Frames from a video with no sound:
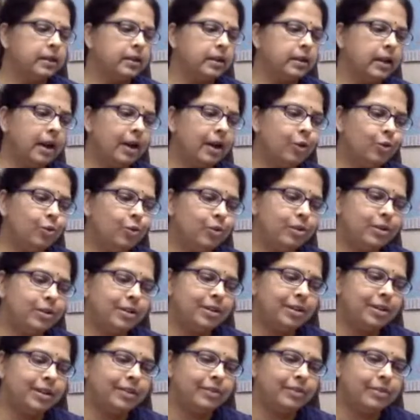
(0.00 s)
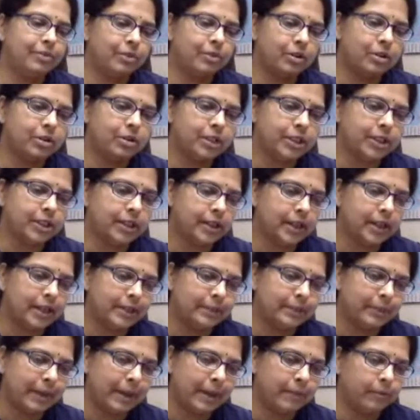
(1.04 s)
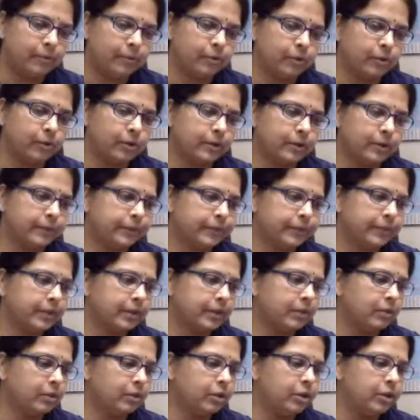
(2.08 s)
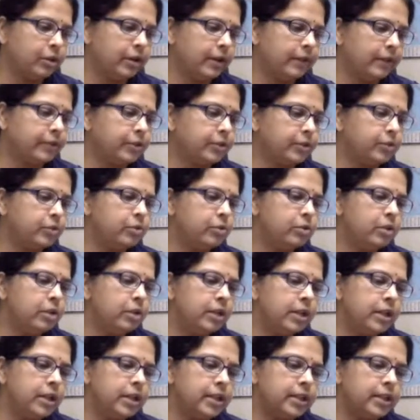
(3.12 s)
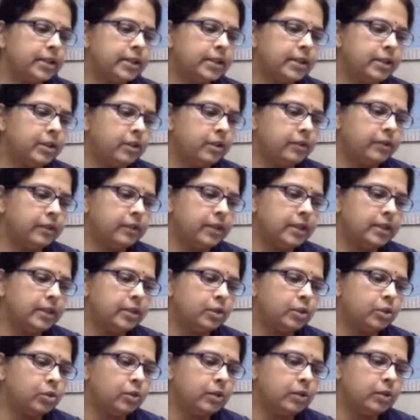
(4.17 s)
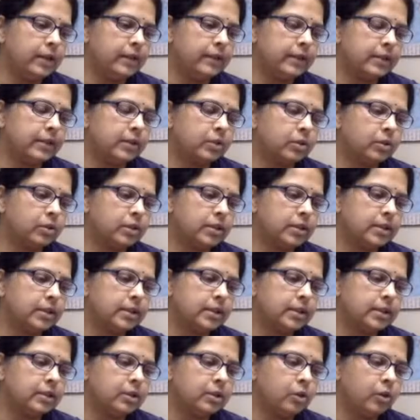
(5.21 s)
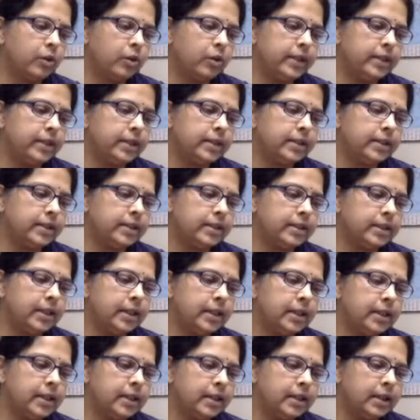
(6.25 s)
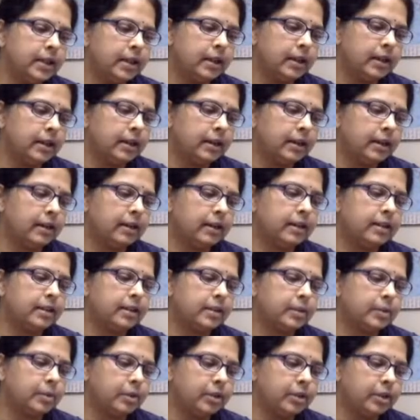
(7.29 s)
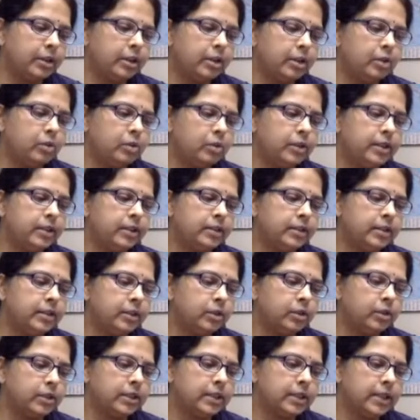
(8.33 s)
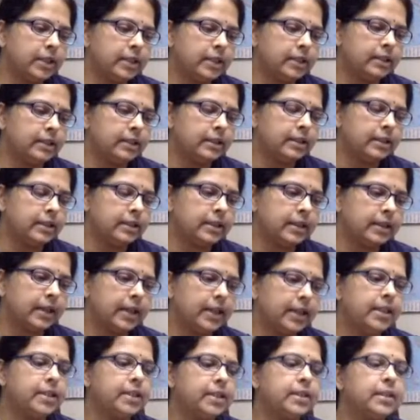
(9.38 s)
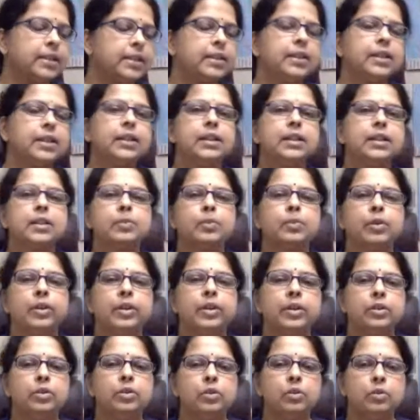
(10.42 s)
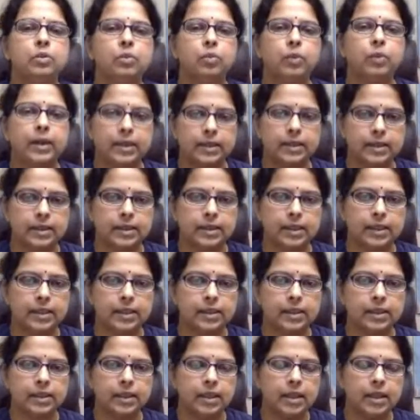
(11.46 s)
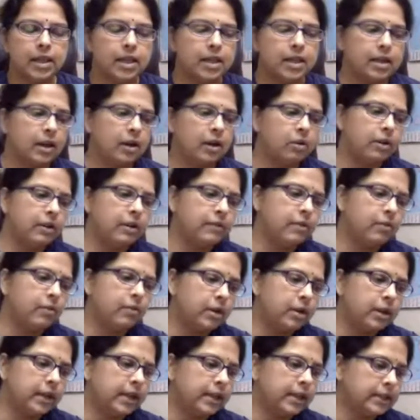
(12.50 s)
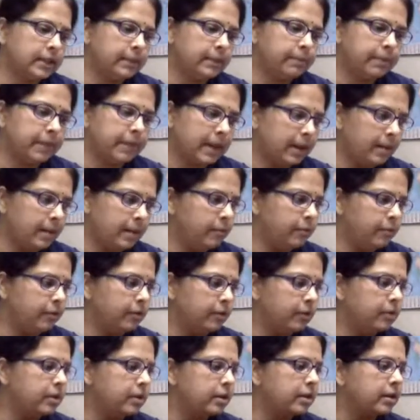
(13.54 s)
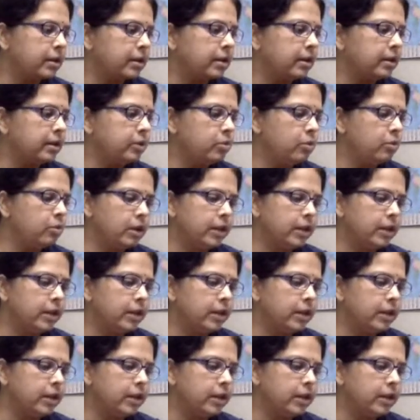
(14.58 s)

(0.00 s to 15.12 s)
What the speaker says: Now, if you want to generate PAM4, what do you have to do? Instead of these two levels, so this is low intensity corresponding to 0 state, and this is high intensity corresponding to 1 state. Now, if you want to get a PAM4, you